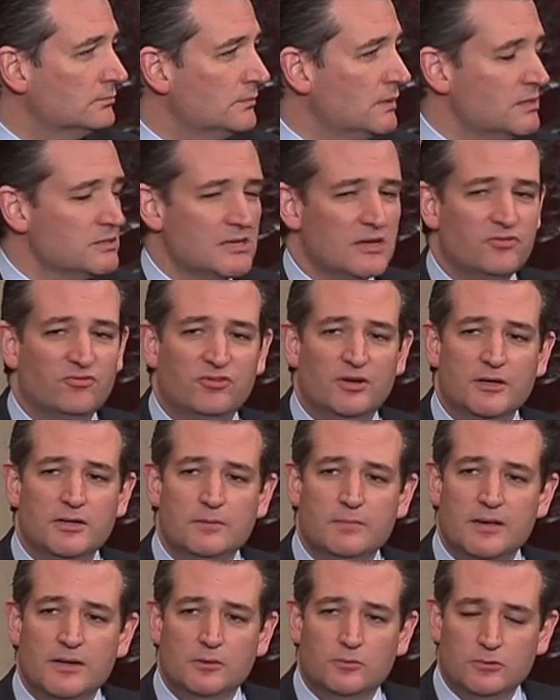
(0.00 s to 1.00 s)
is a
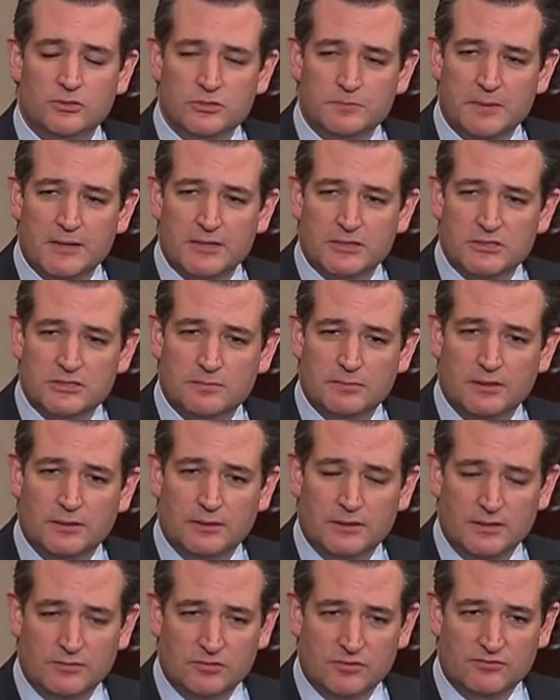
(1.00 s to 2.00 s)
fundamental
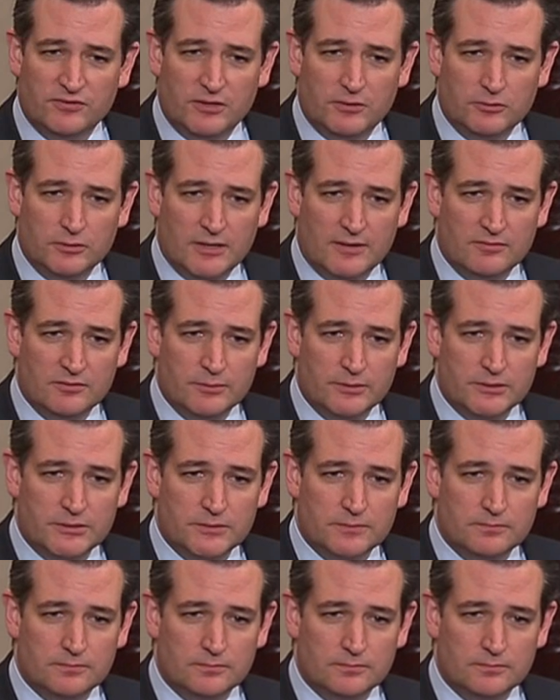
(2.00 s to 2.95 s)
responsibility of the federal government.